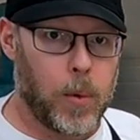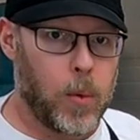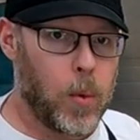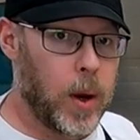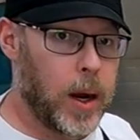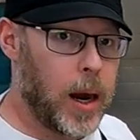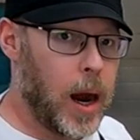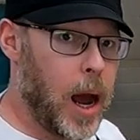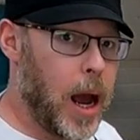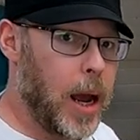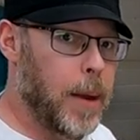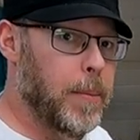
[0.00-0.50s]

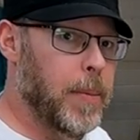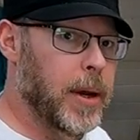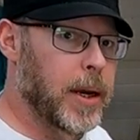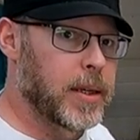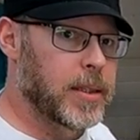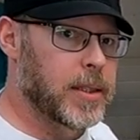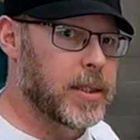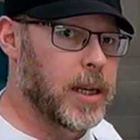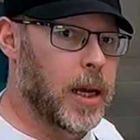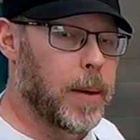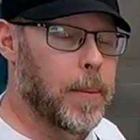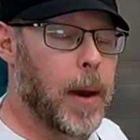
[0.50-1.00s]
when I
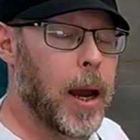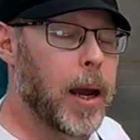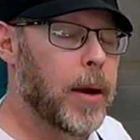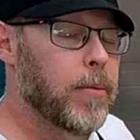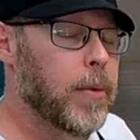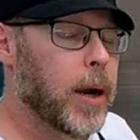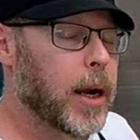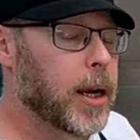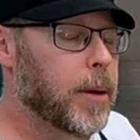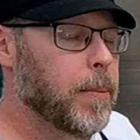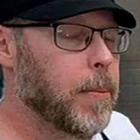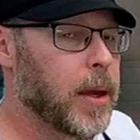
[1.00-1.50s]
mix some. I
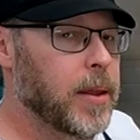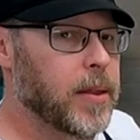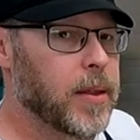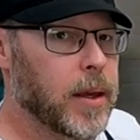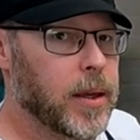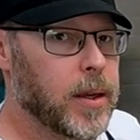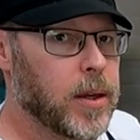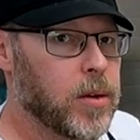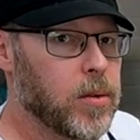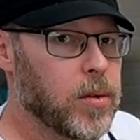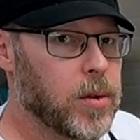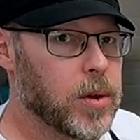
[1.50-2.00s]
recommend
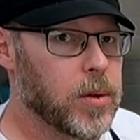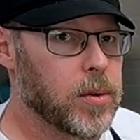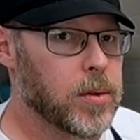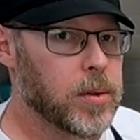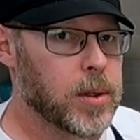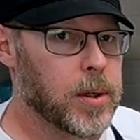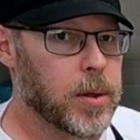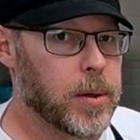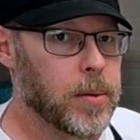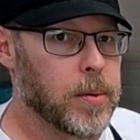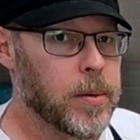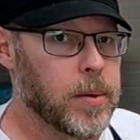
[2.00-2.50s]
that you do
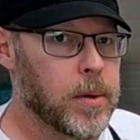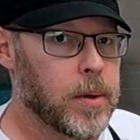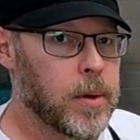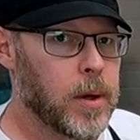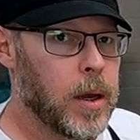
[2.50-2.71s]
too.